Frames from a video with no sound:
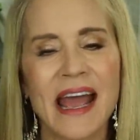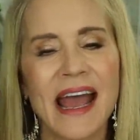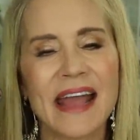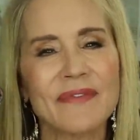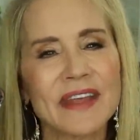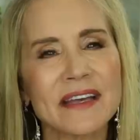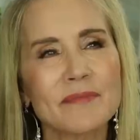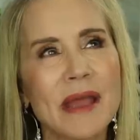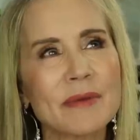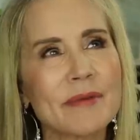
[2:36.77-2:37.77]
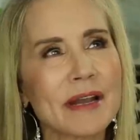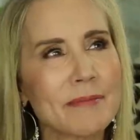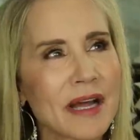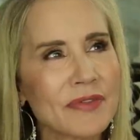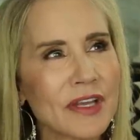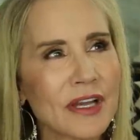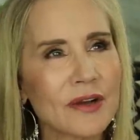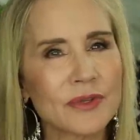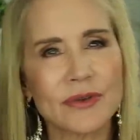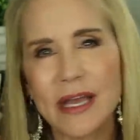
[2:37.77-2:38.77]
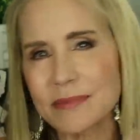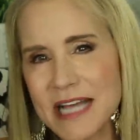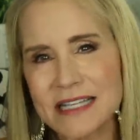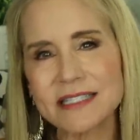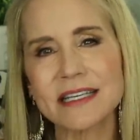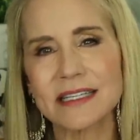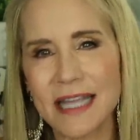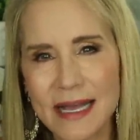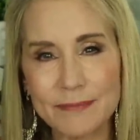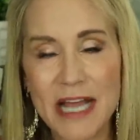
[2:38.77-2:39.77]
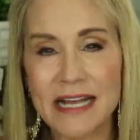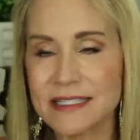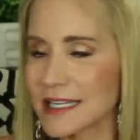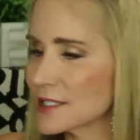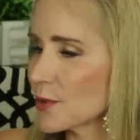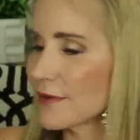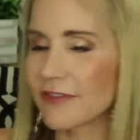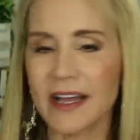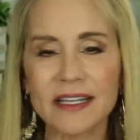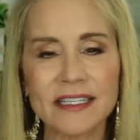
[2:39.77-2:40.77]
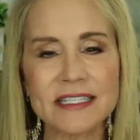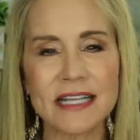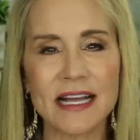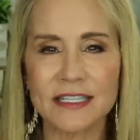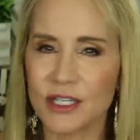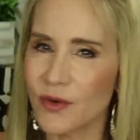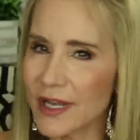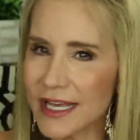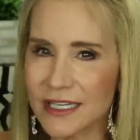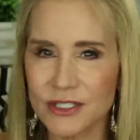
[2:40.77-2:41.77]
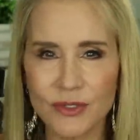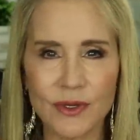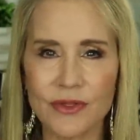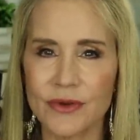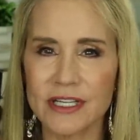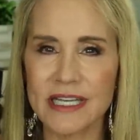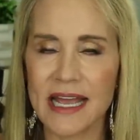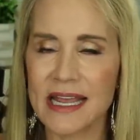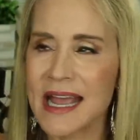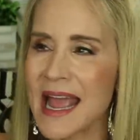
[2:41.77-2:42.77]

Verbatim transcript: And then maybe about a month ago, you kept asking and kept asking. So I finally decided to go ahead and do a 30 day.